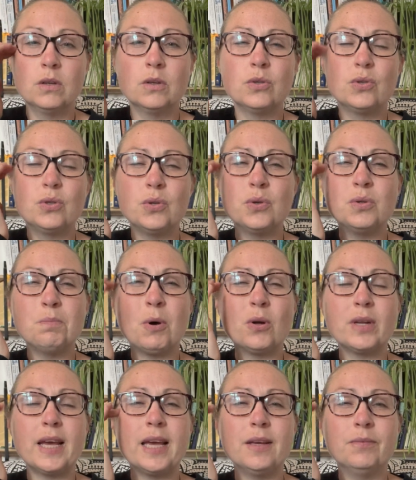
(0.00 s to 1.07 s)
Sue's
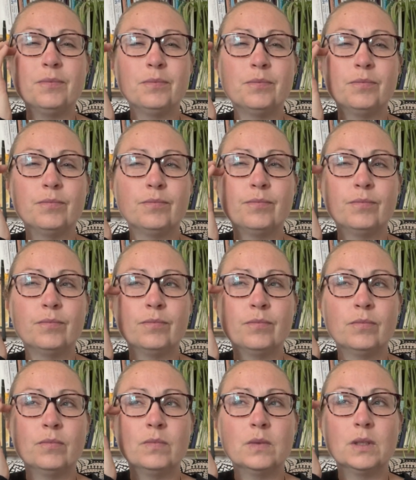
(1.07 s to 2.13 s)
body
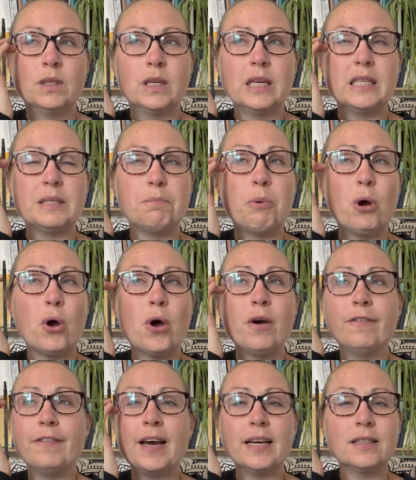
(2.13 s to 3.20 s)
is
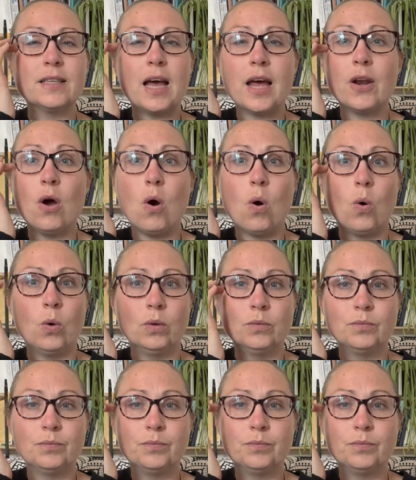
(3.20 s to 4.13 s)
perfect and whole.